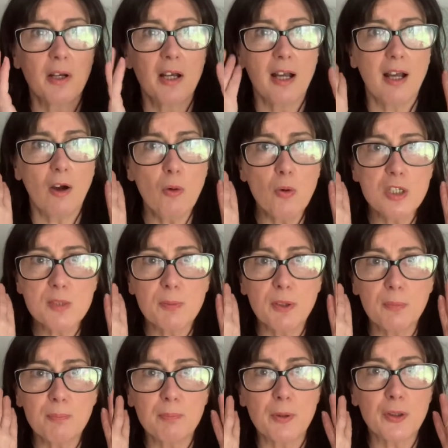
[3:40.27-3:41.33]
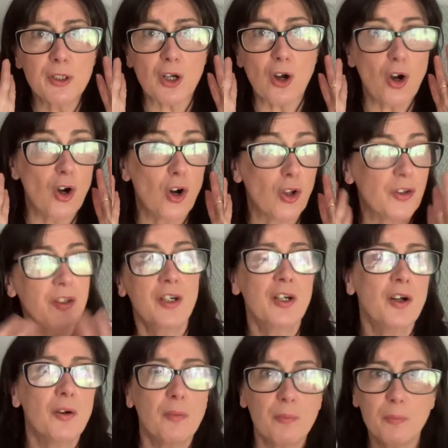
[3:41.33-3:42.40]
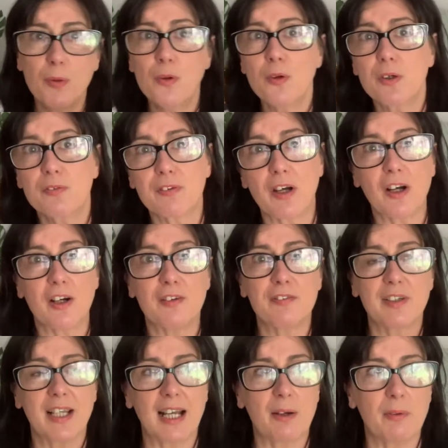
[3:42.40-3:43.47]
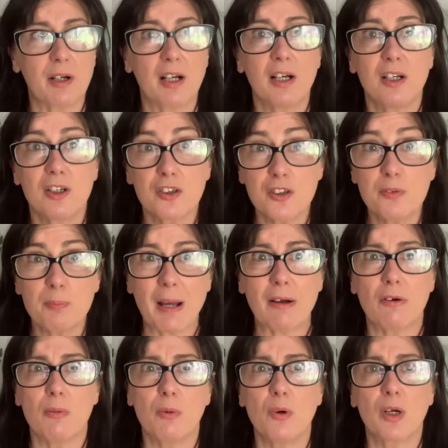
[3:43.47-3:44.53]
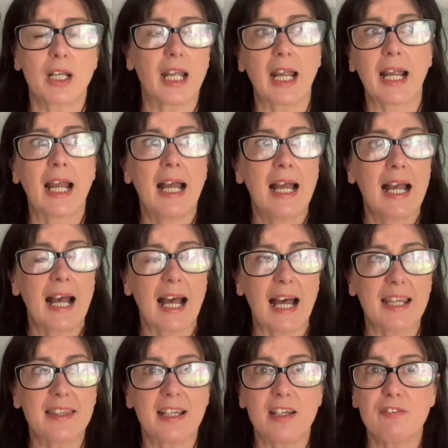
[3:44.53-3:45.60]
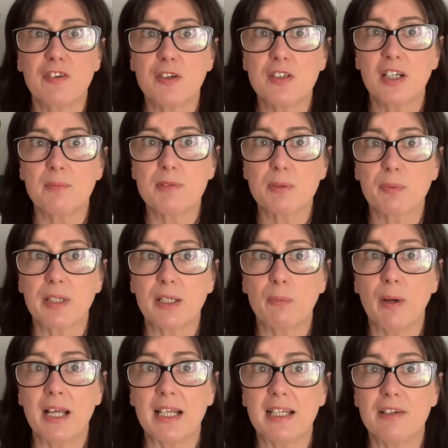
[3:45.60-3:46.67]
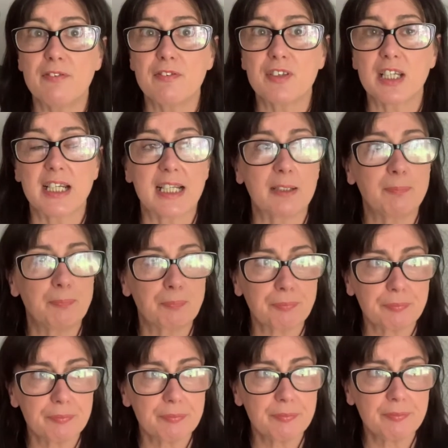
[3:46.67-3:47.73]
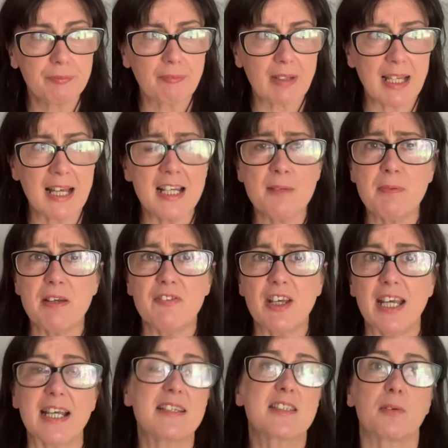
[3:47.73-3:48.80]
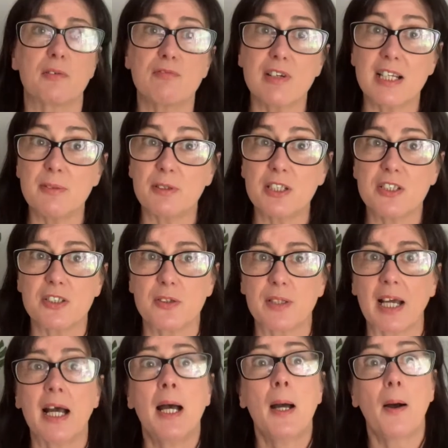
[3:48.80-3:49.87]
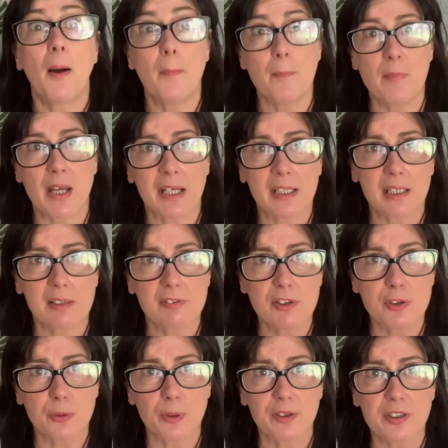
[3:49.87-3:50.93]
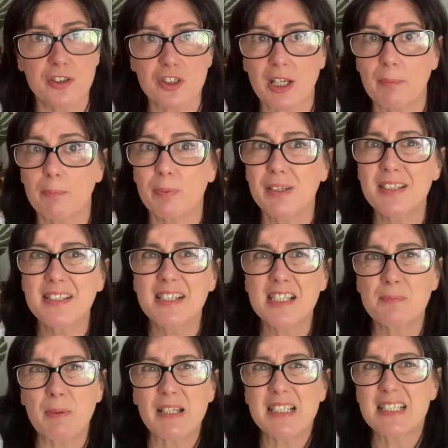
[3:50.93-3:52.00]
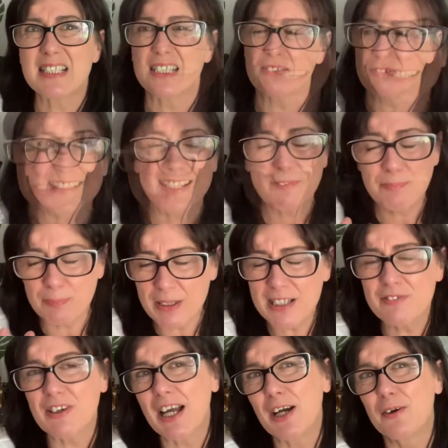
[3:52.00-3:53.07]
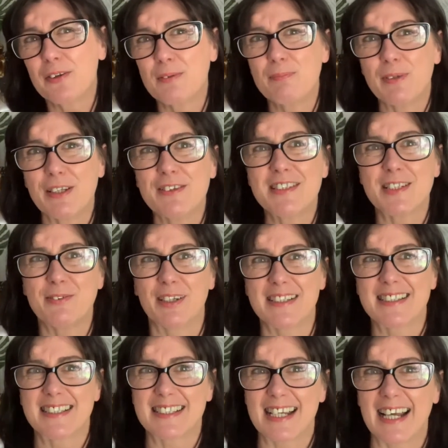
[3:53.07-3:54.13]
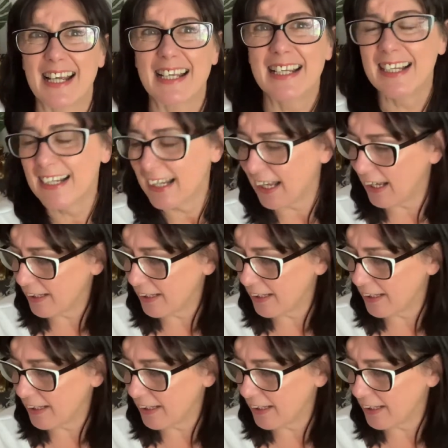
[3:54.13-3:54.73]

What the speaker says: Audible book on, walk for half an hour, good power walking, and then a few times a week weightlifting and a bit of HIIT. So I really want to do that. I may even join the gym, but it's expensive. It's a bit of a health and beauty one today, and